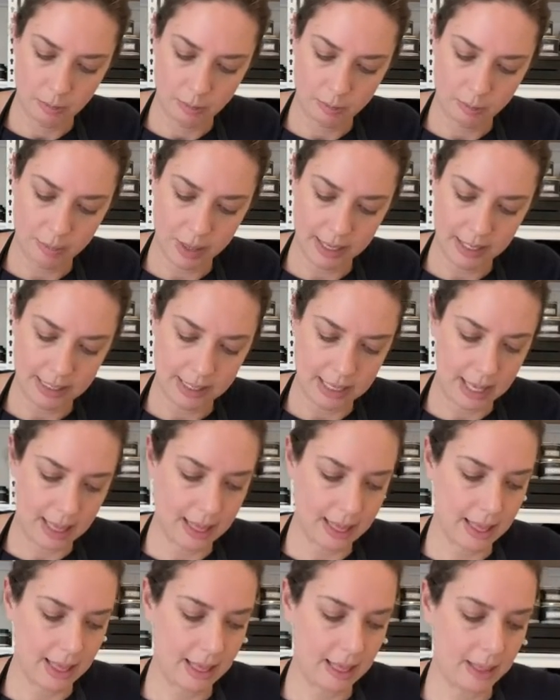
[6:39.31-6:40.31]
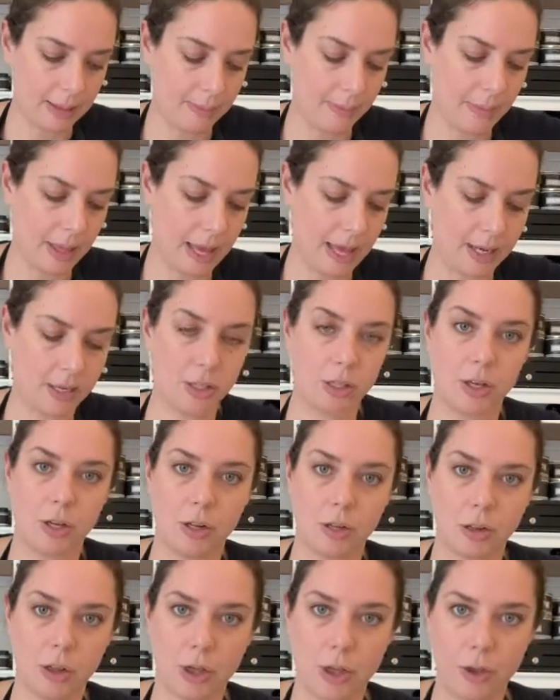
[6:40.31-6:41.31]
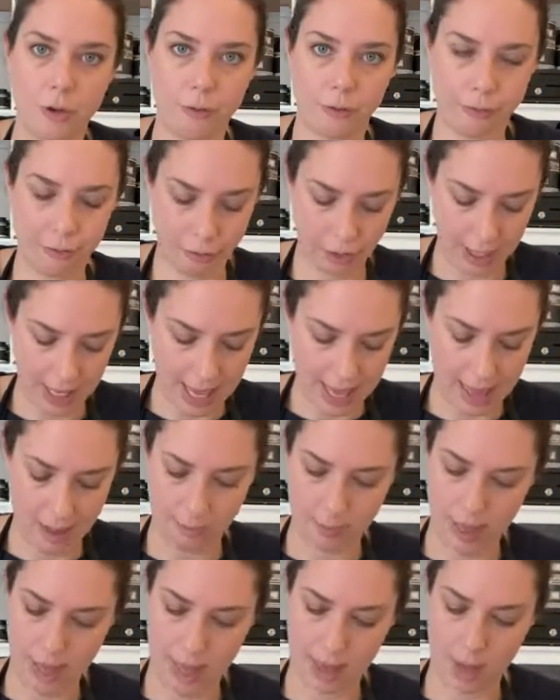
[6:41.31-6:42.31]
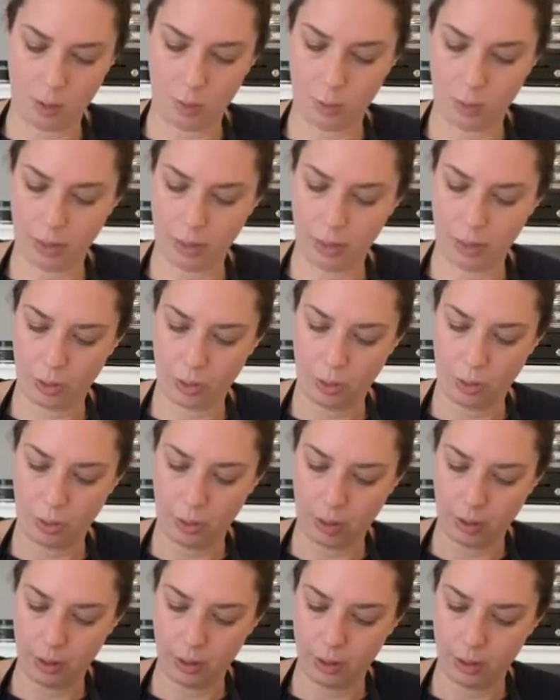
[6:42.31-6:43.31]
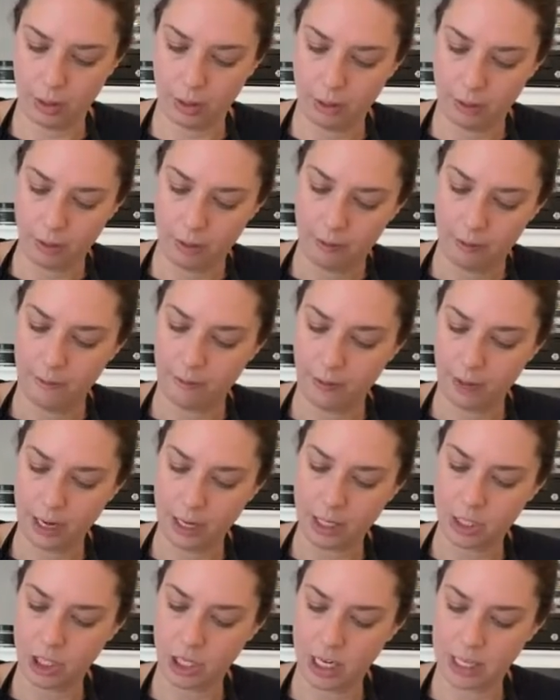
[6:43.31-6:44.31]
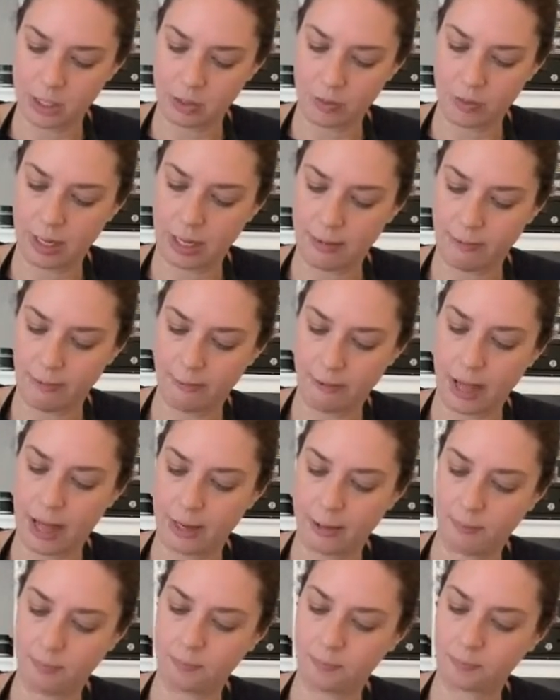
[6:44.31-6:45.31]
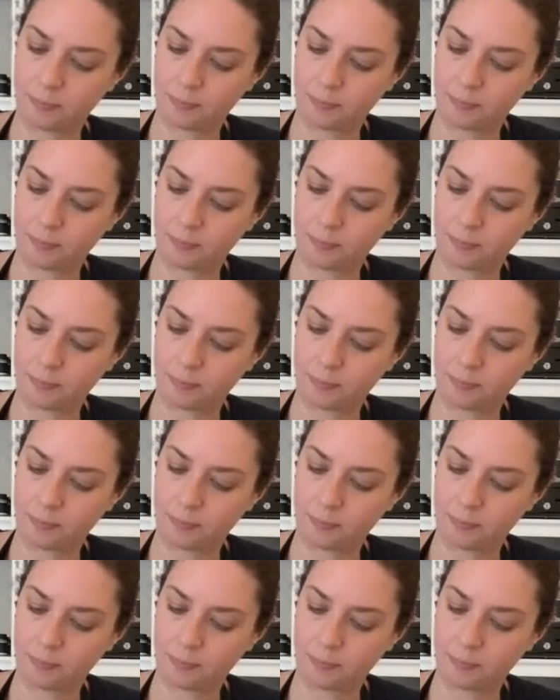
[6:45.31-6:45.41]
mixing them until you're fully happy with your finish. It's really fun.